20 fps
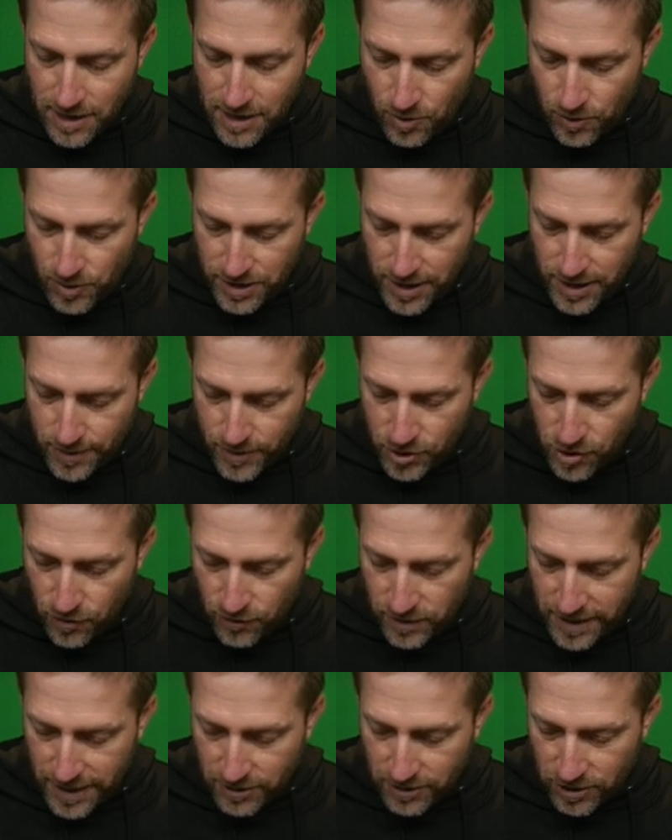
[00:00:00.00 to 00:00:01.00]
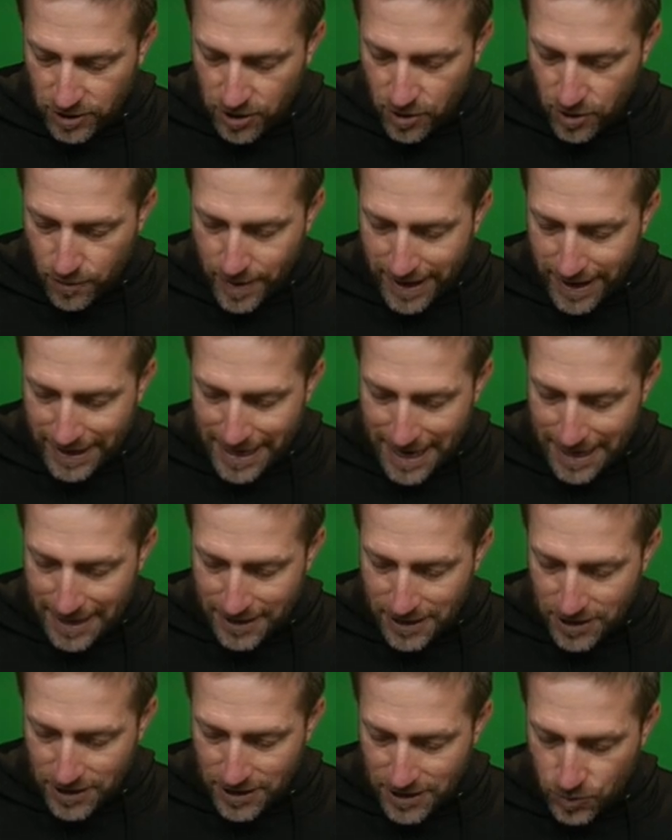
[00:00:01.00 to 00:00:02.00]
With the image overlay, I'm going to go back and edit
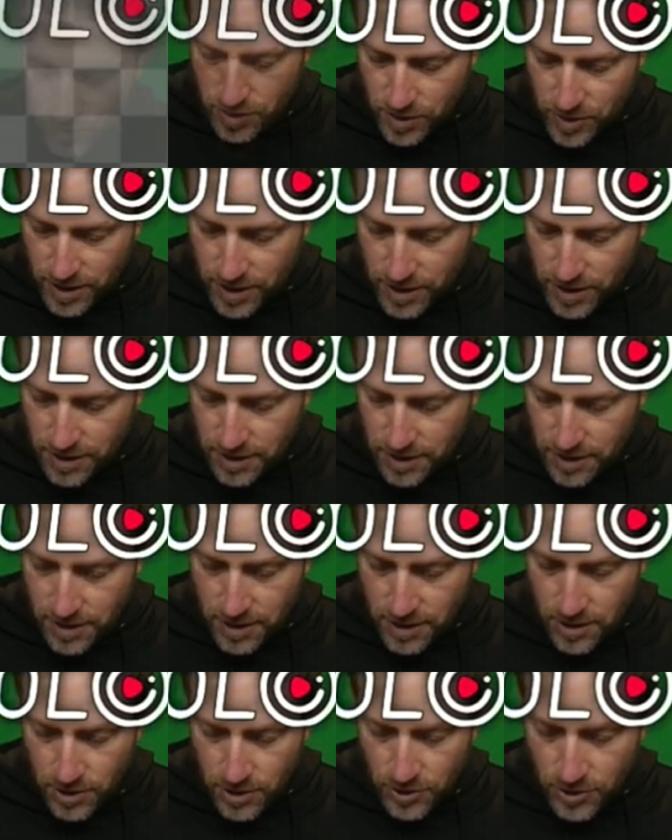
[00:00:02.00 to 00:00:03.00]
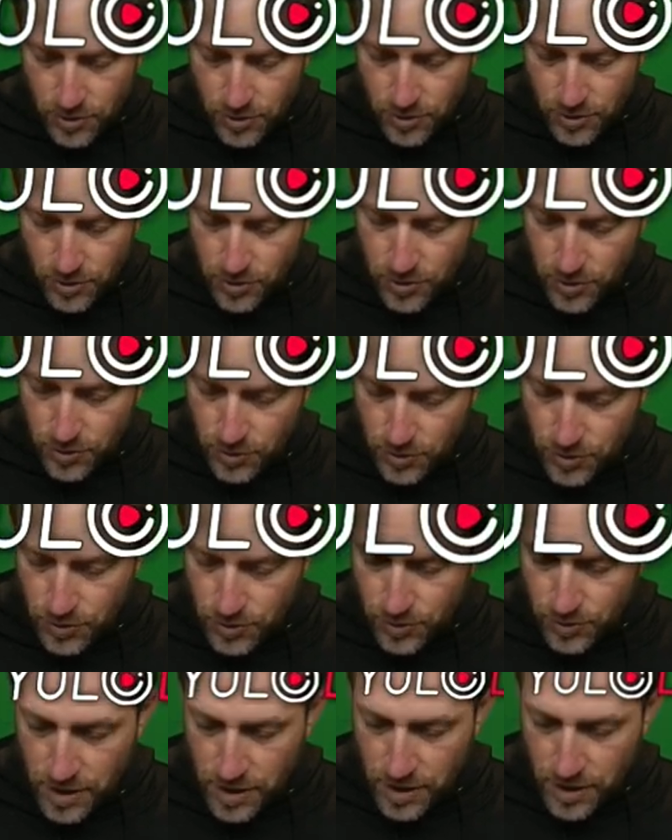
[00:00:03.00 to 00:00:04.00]
this one. Do, do, do.
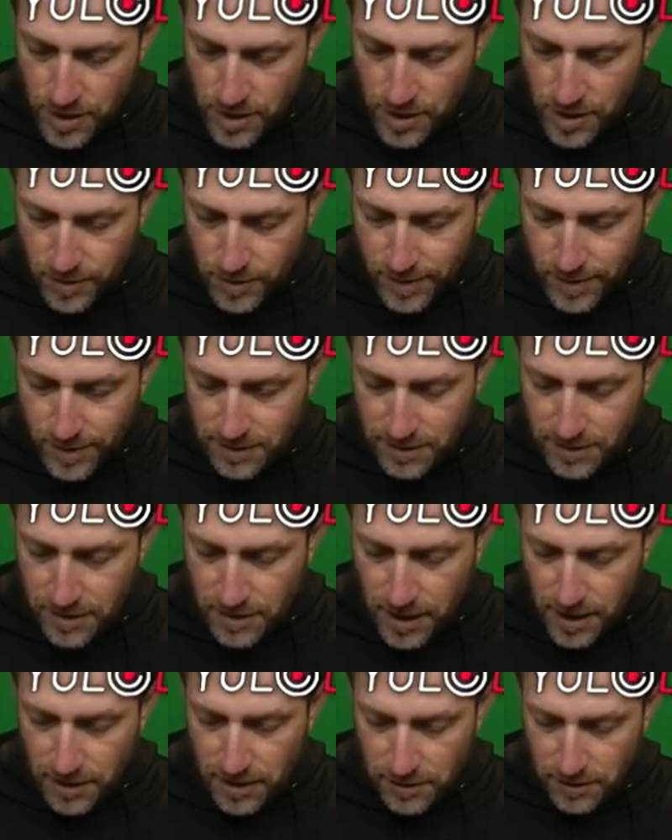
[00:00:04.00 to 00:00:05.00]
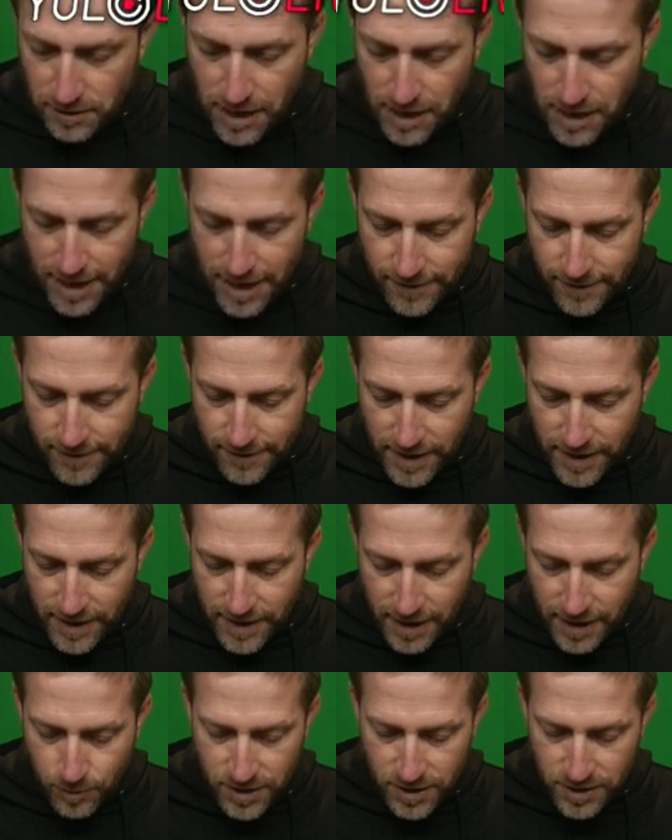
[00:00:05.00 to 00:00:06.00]
This could be a little live thing. I can
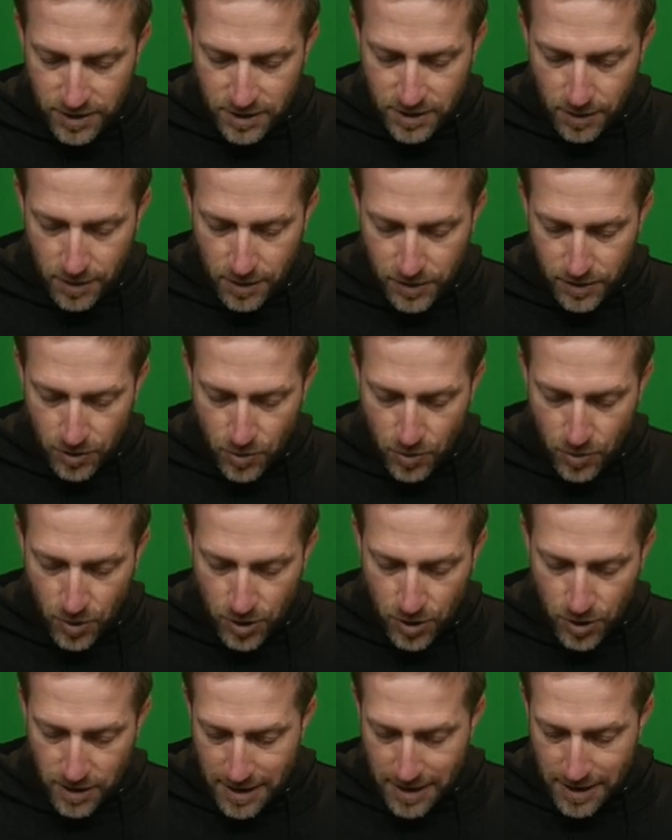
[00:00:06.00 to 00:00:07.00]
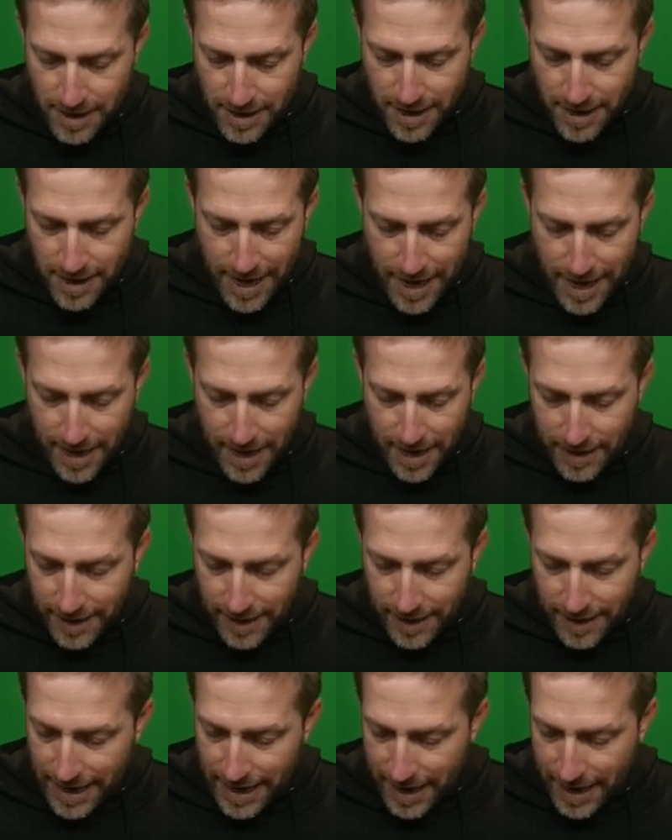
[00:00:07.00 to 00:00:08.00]
put this up in the corner. And
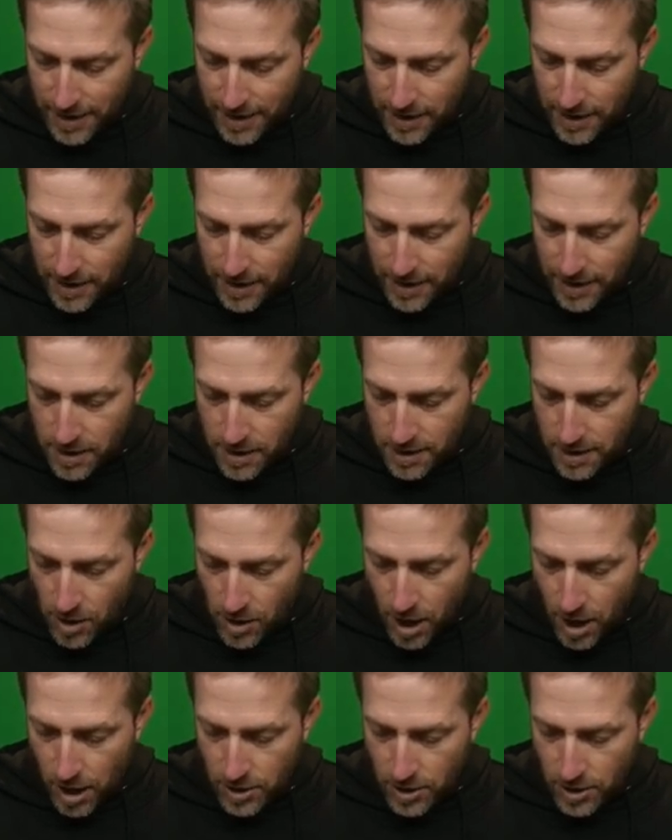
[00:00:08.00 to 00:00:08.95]
again, auto